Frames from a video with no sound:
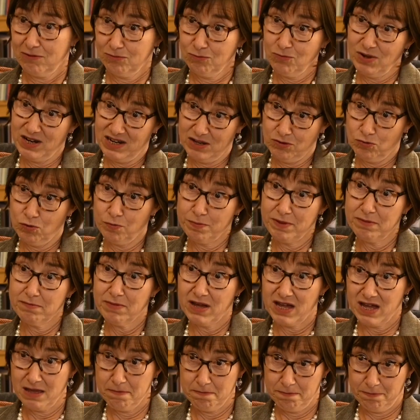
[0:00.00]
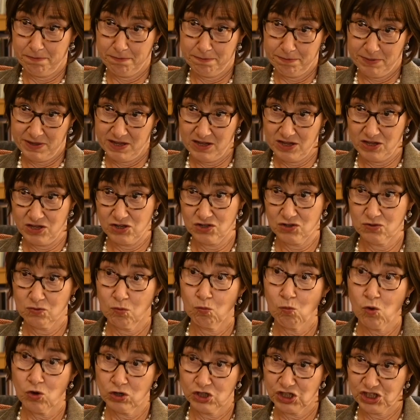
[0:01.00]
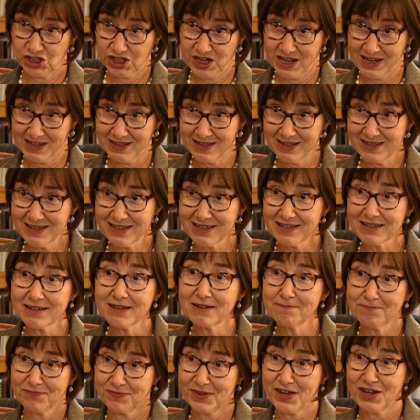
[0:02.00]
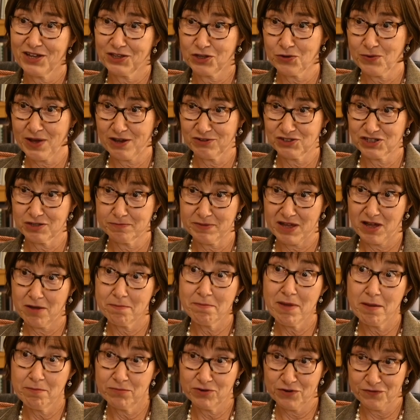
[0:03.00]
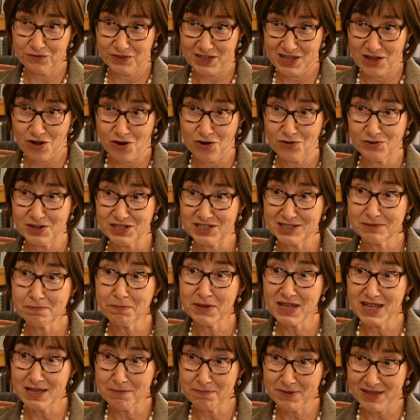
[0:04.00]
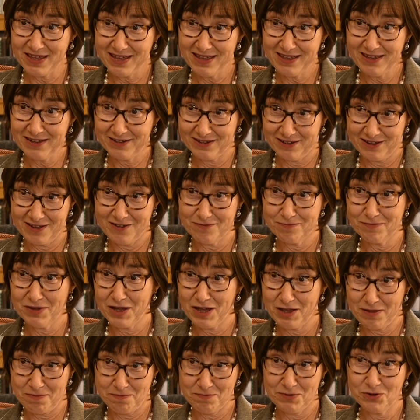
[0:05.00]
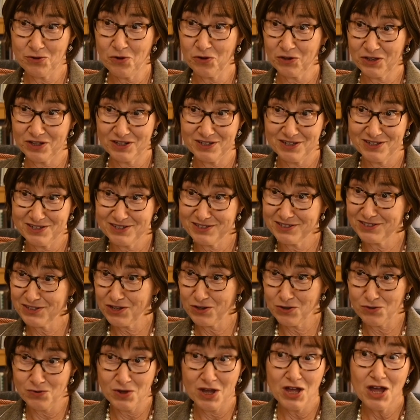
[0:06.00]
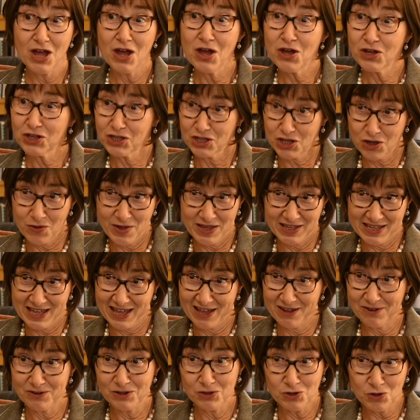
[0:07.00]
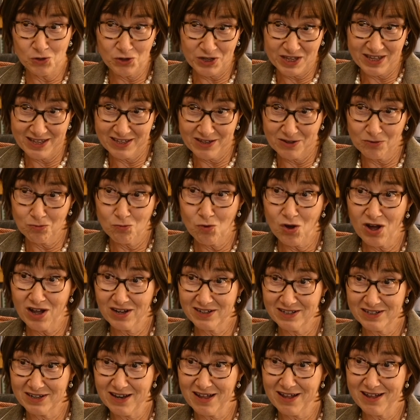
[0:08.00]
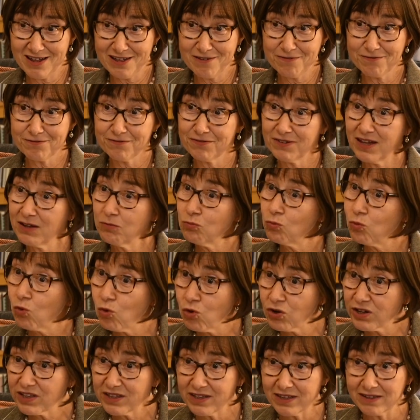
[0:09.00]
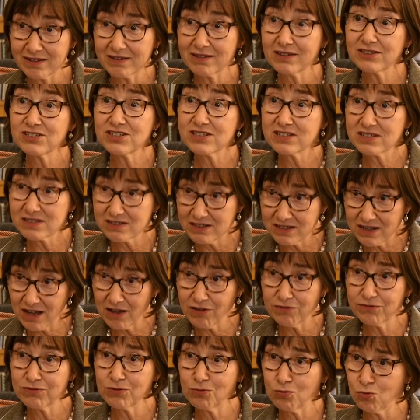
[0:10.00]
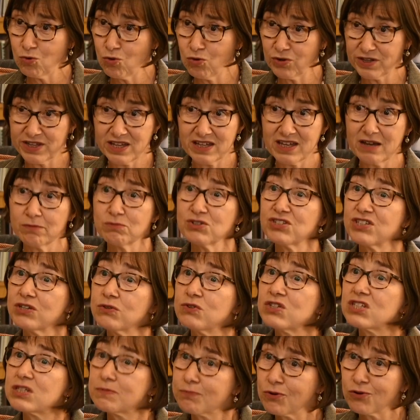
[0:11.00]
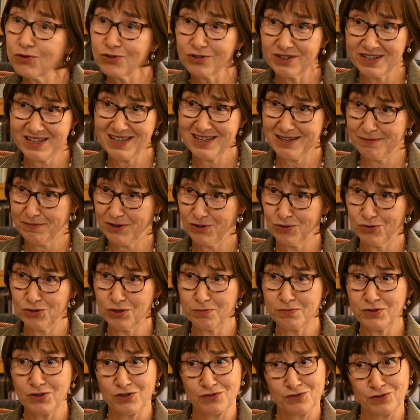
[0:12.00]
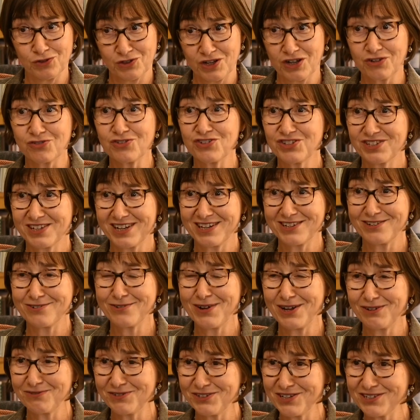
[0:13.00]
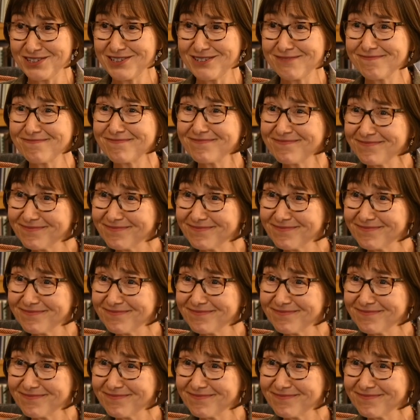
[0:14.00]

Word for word: Well, it would be my bird watching. I go out and about, member of the RSPB, and I have my binoculars. So going out, looking at wildlife and walking. I just love walking, and we're so spoilt here by all the beautiful countryside around us.